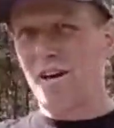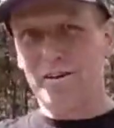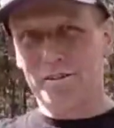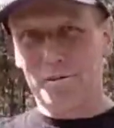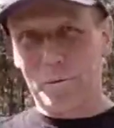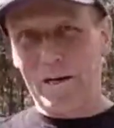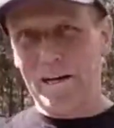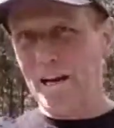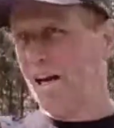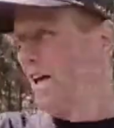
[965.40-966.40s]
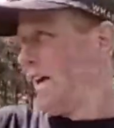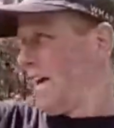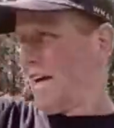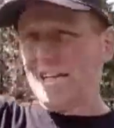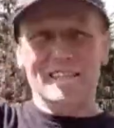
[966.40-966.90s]
the garden sprinkler.
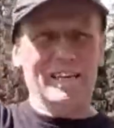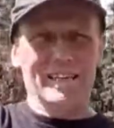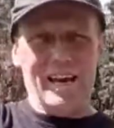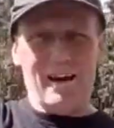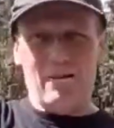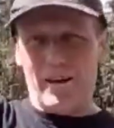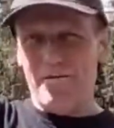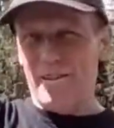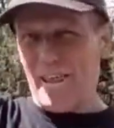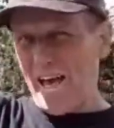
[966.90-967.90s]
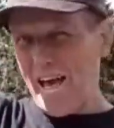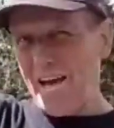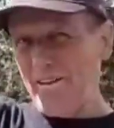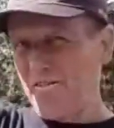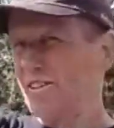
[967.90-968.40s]
It's going to get on over
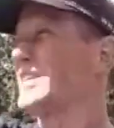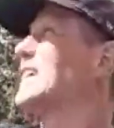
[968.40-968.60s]
there. The